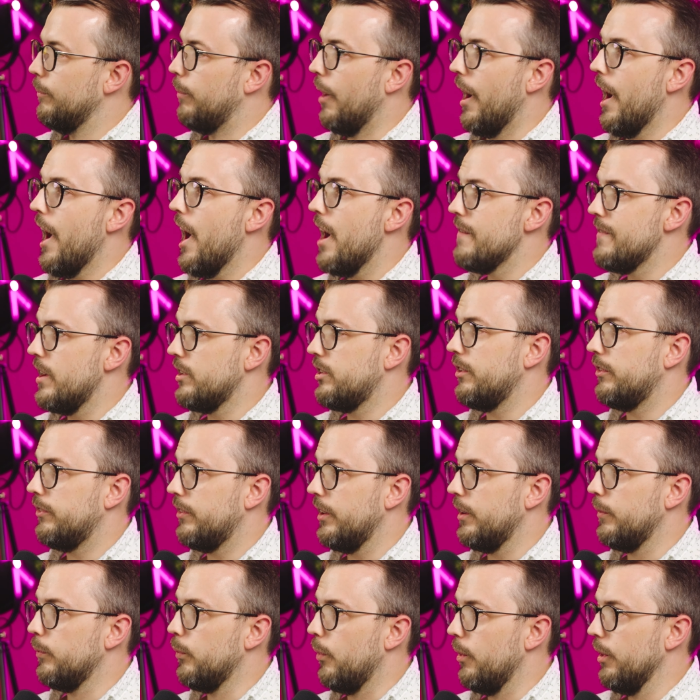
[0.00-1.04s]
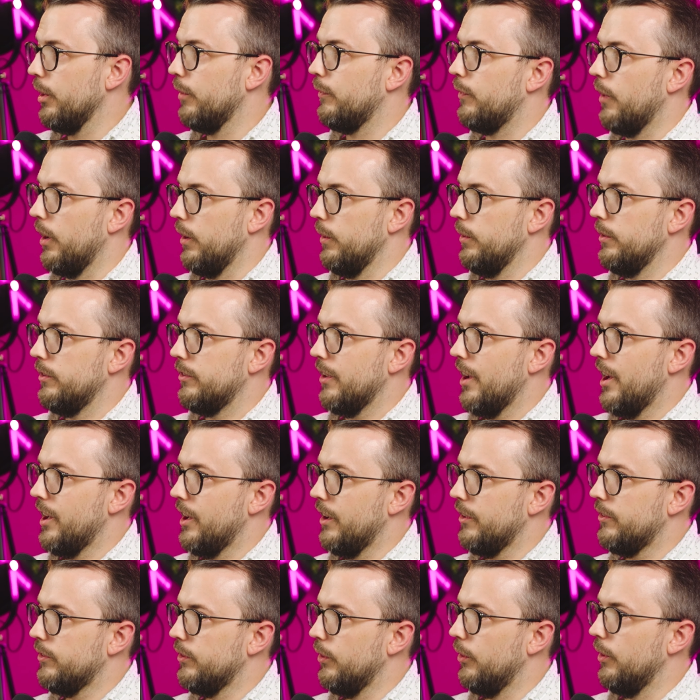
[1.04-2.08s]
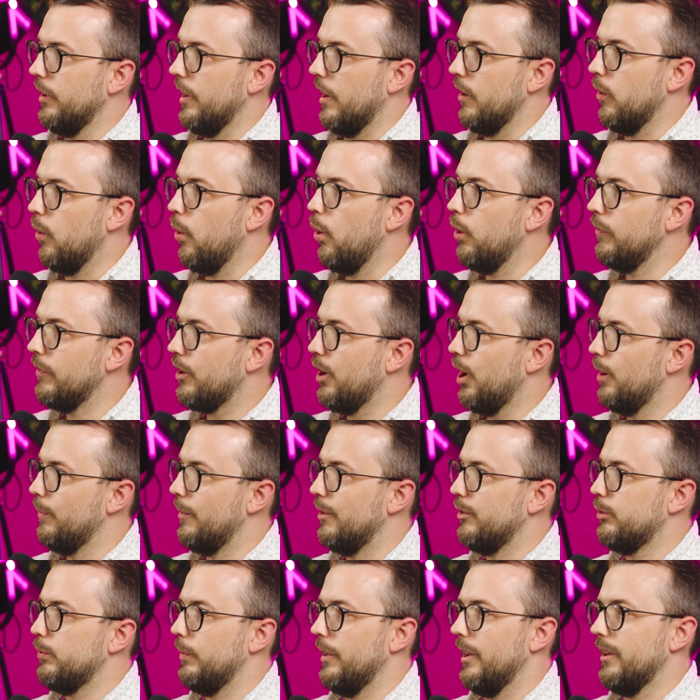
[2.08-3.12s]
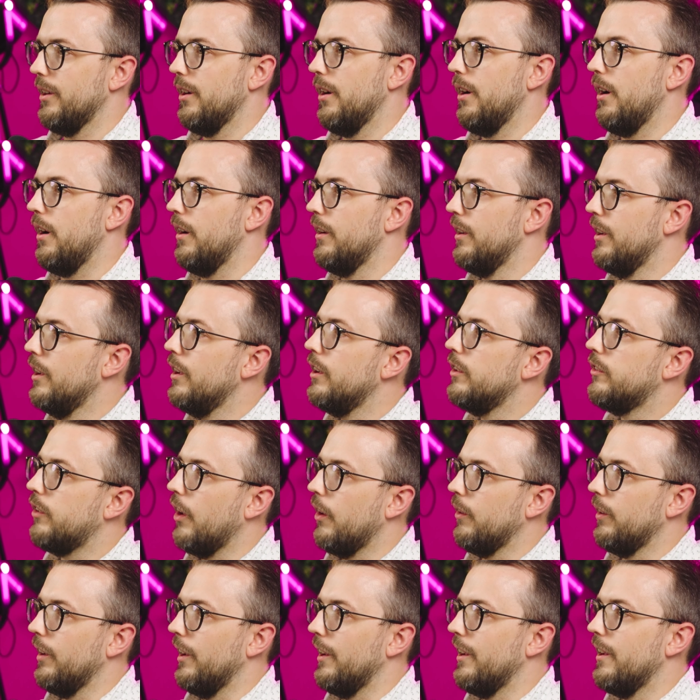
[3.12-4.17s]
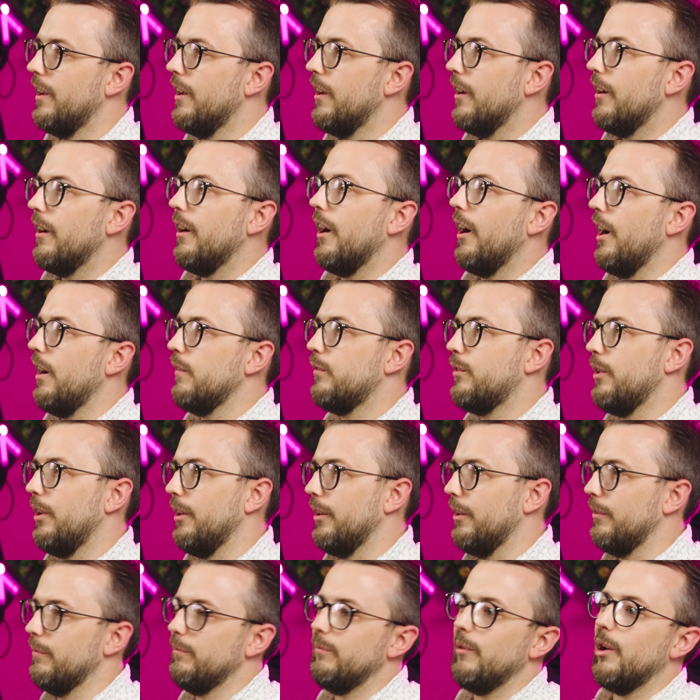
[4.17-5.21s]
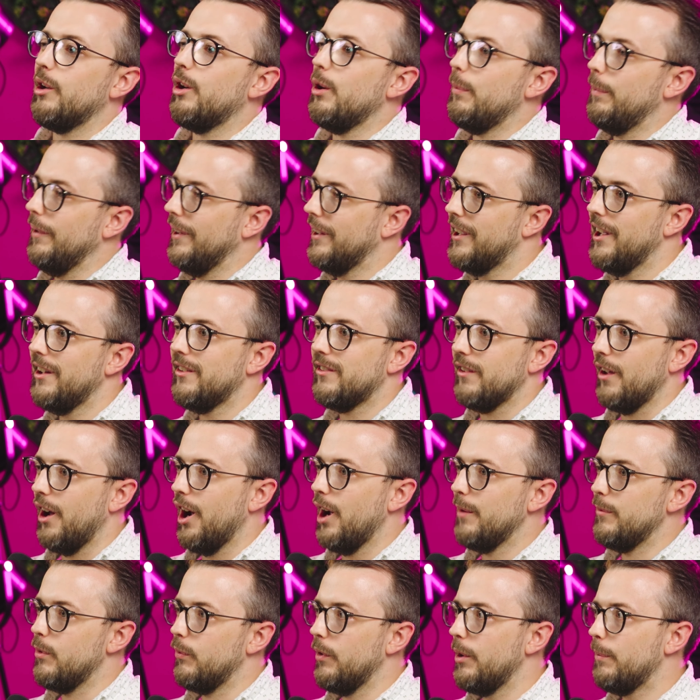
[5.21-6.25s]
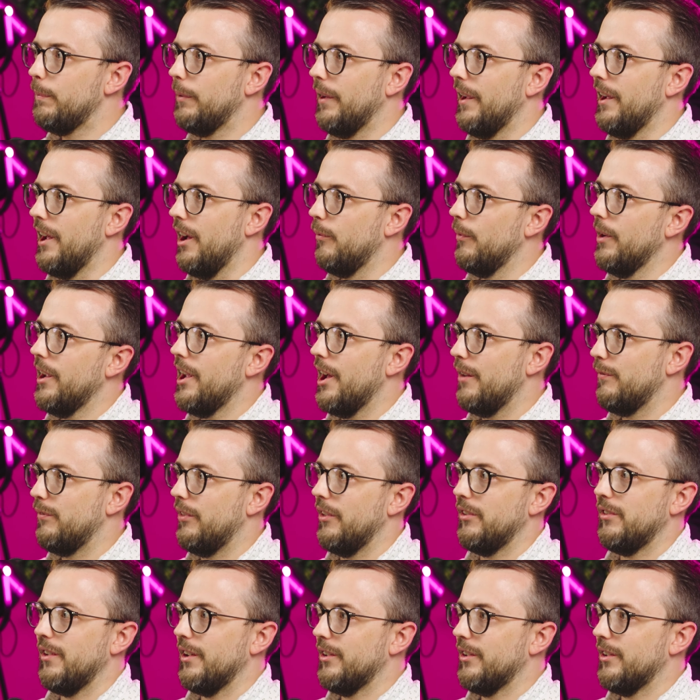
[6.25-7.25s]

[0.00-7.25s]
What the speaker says: But I have actually seen one of those, and I saw like all the comments were like, "Oh, totally. I've got a couple of kids at home, and we play it, and we have this